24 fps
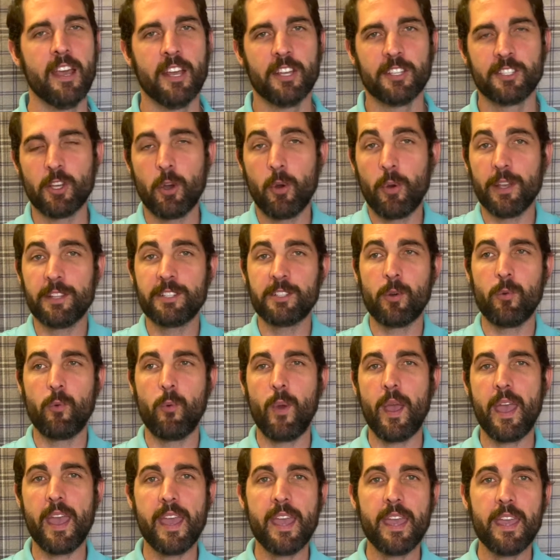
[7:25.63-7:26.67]
So it's a
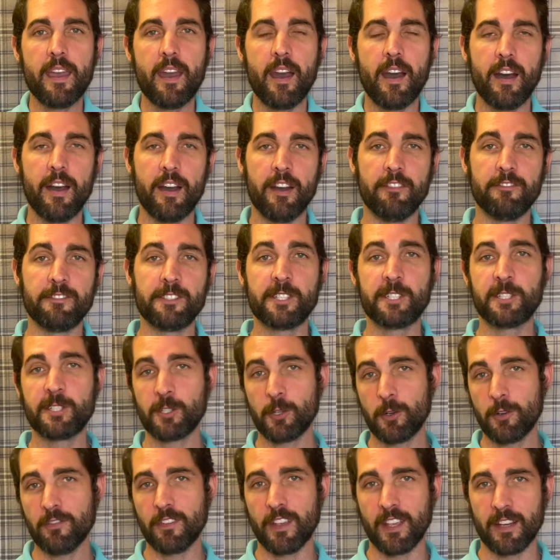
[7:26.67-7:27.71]
way of
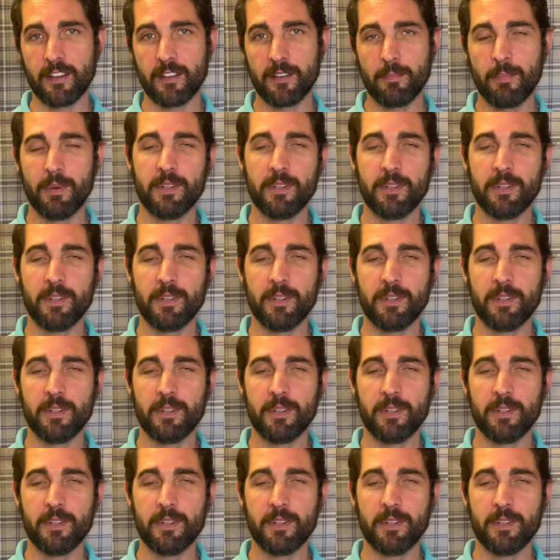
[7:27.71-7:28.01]
serving,